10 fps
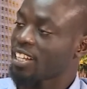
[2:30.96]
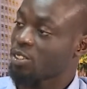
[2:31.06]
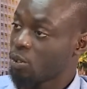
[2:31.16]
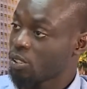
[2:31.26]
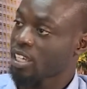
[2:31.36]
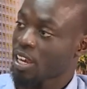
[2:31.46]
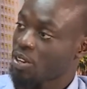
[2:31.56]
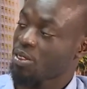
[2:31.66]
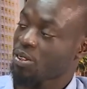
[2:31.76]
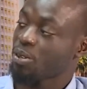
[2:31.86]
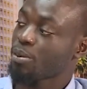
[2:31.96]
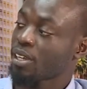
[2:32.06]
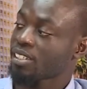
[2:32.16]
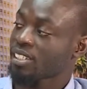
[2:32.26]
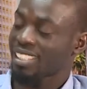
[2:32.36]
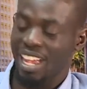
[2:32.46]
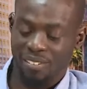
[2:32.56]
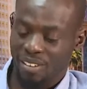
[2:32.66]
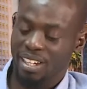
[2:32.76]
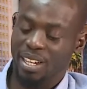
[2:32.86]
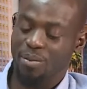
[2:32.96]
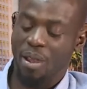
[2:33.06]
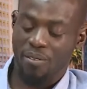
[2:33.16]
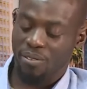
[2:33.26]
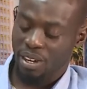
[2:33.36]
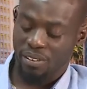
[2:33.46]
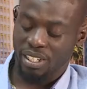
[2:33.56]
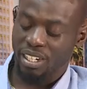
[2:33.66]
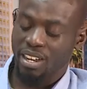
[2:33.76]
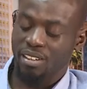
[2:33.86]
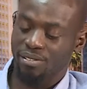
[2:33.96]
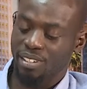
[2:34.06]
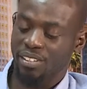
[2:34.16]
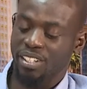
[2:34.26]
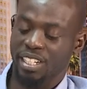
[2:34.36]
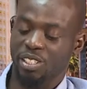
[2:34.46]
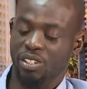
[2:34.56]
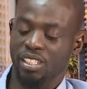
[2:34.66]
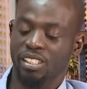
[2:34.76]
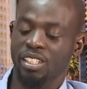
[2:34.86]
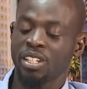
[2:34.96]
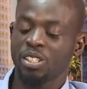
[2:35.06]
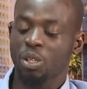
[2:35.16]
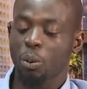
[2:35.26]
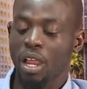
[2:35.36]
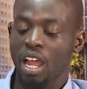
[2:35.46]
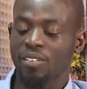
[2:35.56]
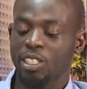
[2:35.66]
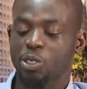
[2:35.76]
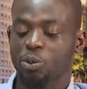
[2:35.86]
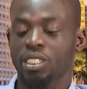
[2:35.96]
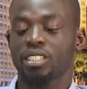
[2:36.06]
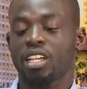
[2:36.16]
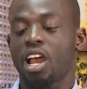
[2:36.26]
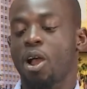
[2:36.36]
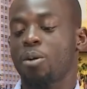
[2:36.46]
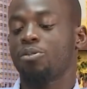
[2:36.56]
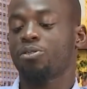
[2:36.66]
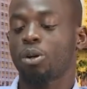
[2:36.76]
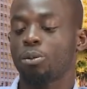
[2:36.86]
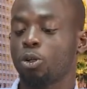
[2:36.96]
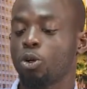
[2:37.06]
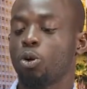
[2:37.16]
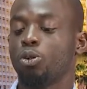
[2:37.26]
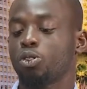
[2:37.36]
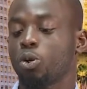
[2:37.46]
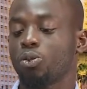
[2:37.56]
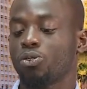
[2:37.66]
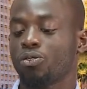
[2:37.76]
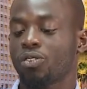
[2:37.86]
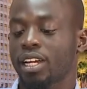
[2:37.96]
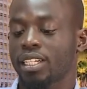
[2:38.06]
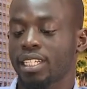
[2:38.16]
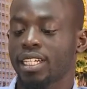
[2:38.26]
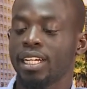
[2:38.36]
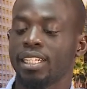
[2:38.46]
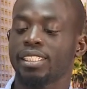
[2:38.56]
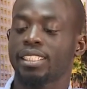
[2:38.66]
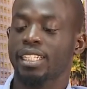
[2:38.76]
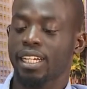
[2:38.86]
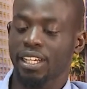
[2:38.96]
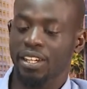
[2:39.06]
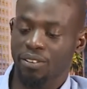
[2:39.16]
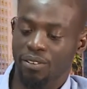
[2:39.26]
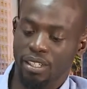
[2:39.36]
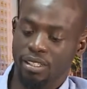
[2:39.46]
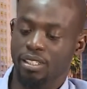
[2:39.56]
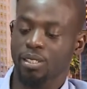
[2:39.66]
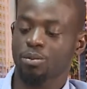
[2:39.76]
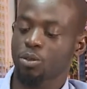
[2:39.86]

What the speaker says: Those kind of third parties, I find them very, very interesting. So we have a tweet from Gold Olufadi Shakiraz this